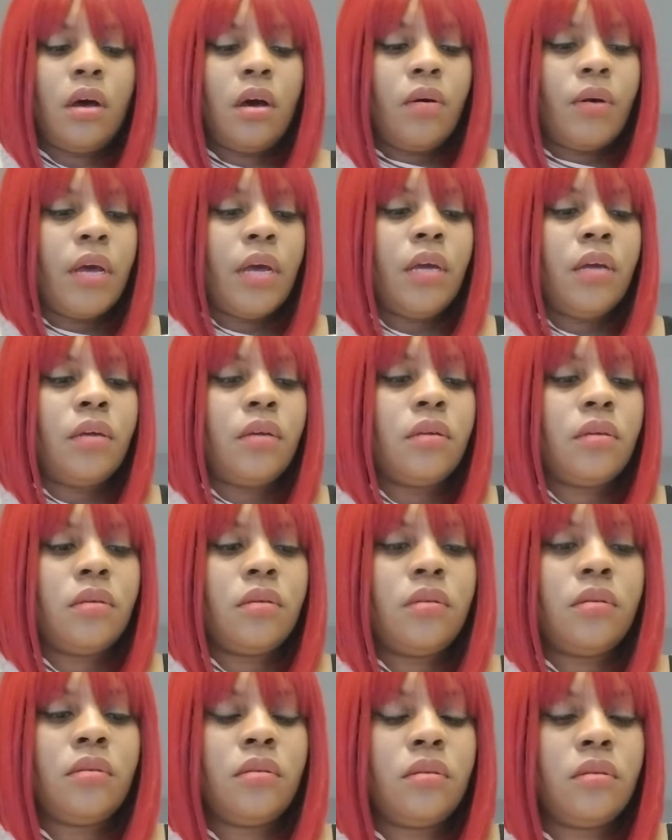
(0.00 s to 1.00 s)
Okay.
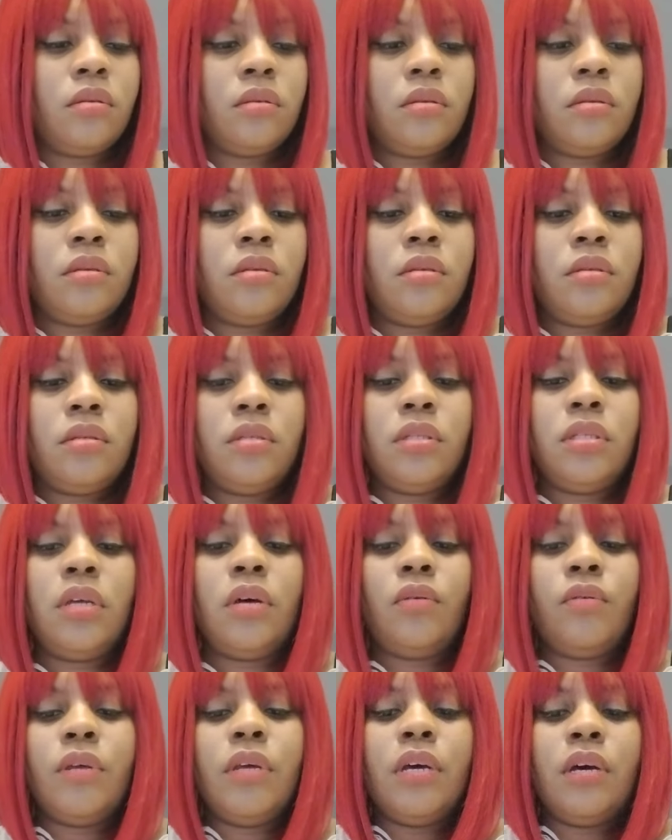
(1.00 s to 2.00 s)

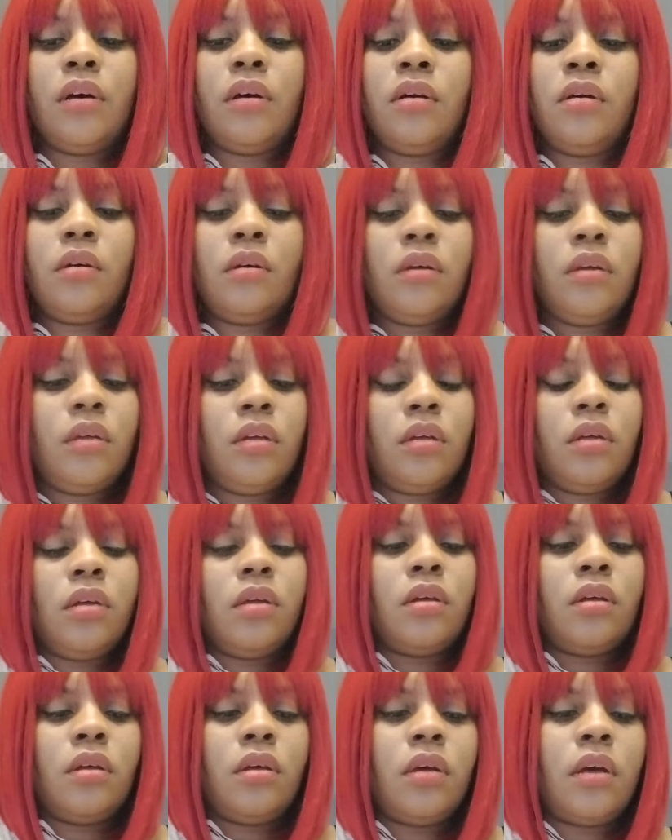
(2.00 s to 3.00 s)
So yeah.
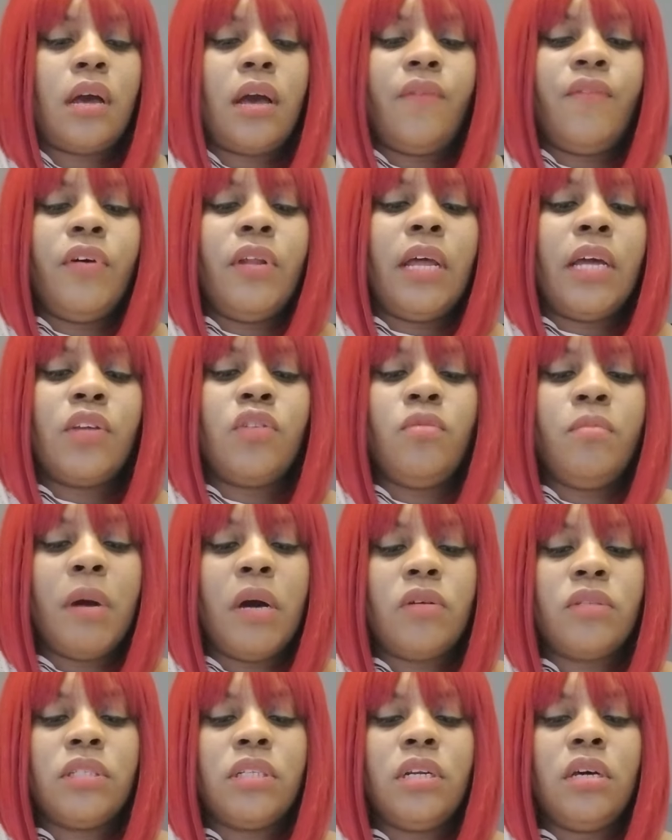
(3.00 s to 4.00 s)
I feel like you
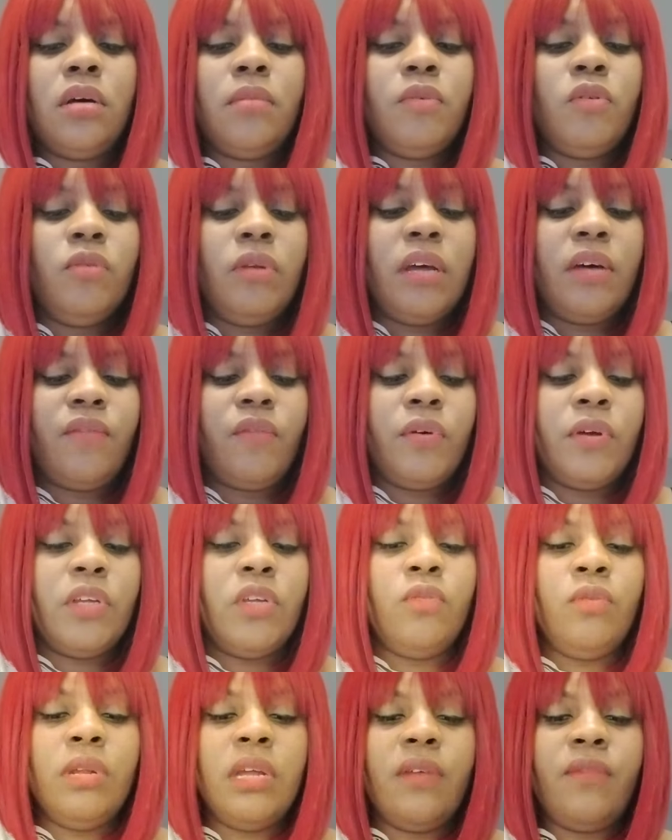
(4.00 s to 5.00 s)
bossing up. You
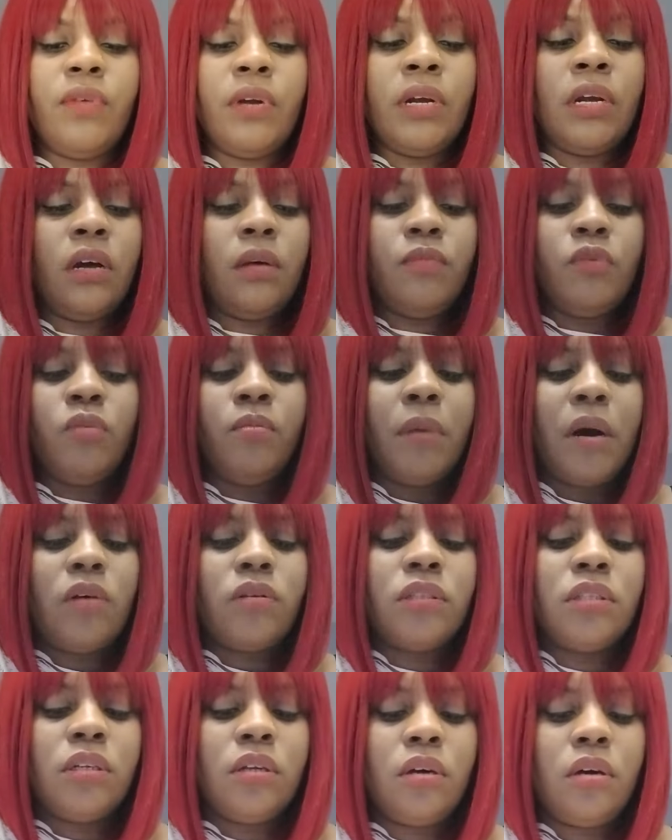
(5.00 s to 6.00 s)
leveling up. You
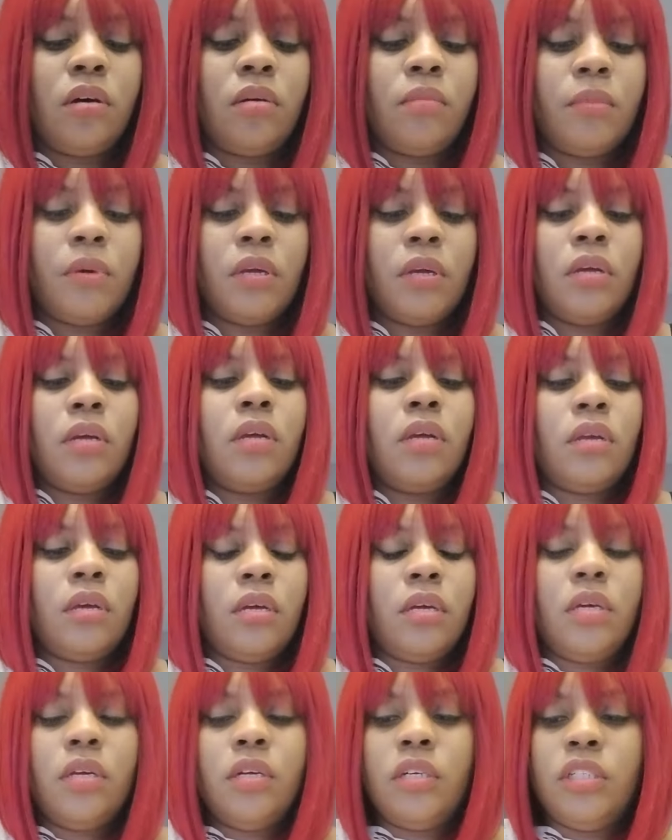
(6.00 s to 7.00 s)
bossing up.
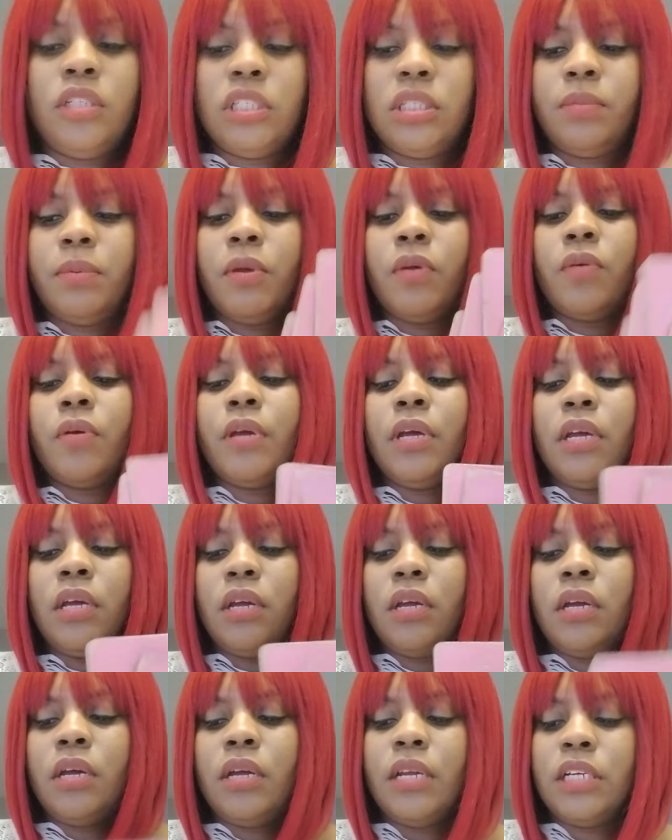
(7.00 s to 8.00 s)
Just period.
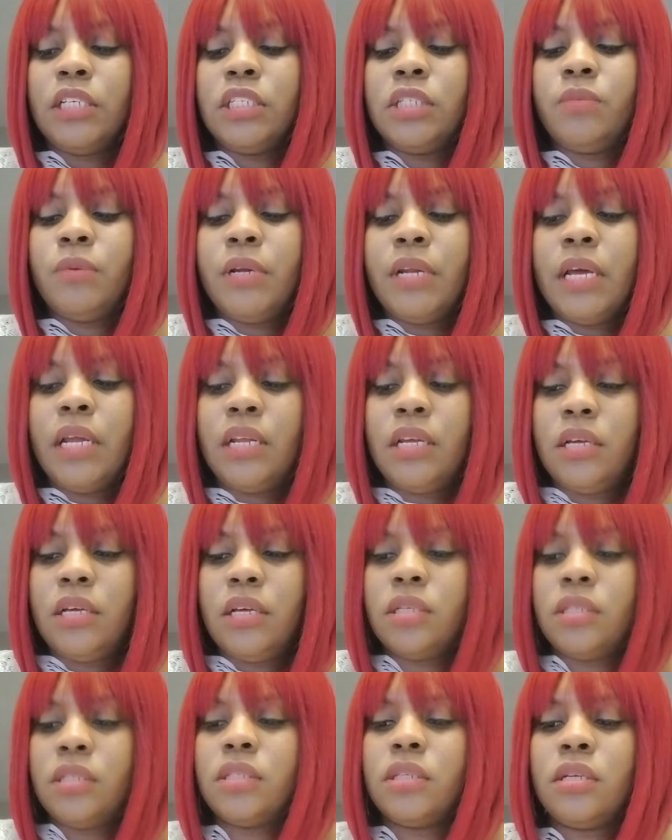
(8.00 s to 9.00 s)
And that's just what that
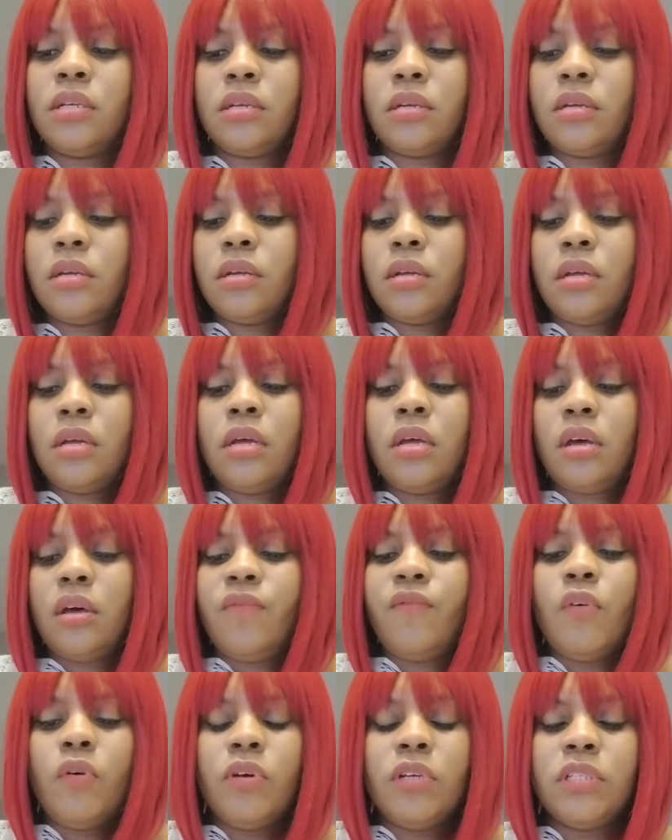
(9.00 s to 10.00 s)
is.
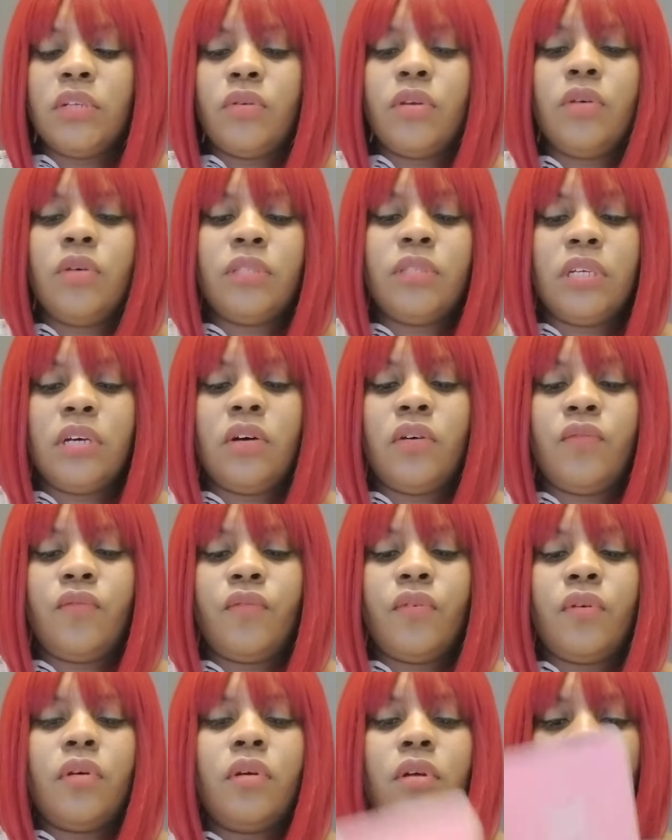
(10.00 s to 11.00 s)
Focus on yourself.